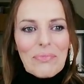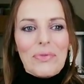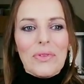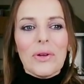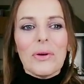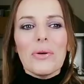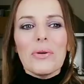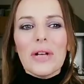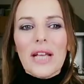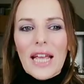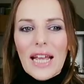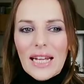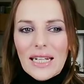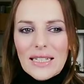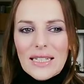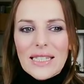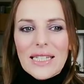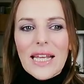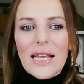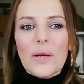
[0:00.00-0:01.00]
okay,
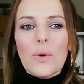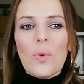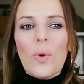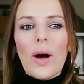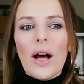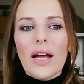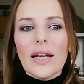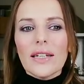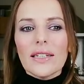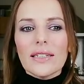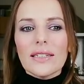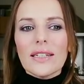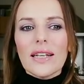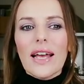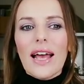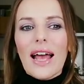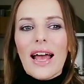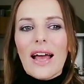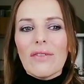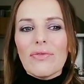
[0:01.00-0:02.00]
stay quiet.
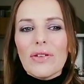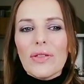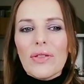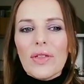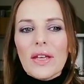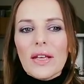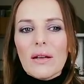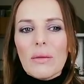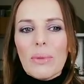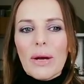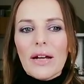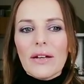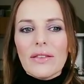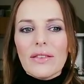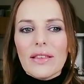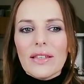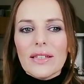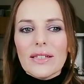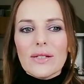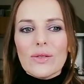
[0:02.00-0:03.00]
Have a think about
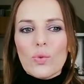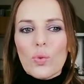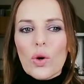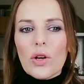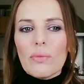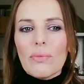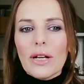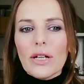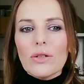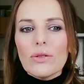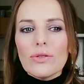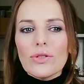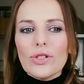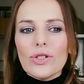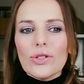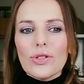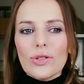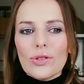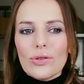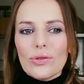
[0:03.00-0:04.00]
this. What am I going to
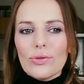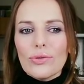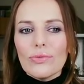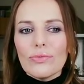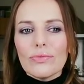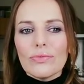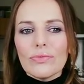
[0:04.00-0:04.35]
do?